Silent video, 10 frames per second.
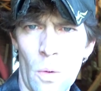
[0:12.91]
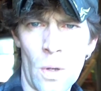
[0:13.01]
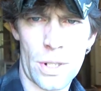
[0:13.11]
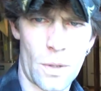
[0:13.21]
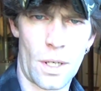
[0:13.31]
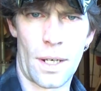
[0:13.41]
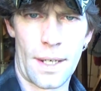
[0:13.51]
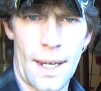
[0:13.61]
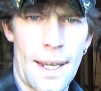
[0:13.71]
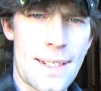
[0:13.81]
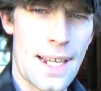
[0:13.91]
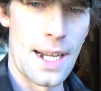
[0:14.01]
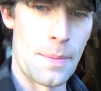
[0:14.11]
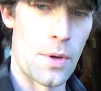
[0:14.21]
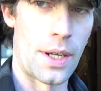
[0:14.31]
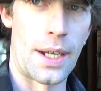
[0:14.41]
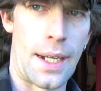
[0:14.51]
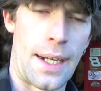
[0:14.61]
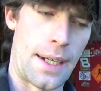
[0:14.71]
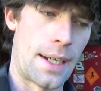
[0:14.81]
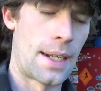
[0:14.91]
What's going on, guys? I'm Renegade,